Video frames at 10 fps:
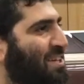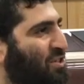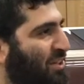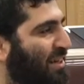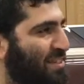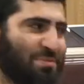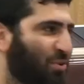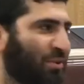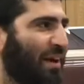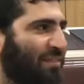Ashkenazim
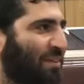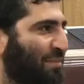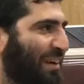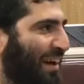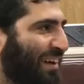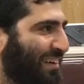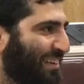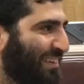don't have that minhag.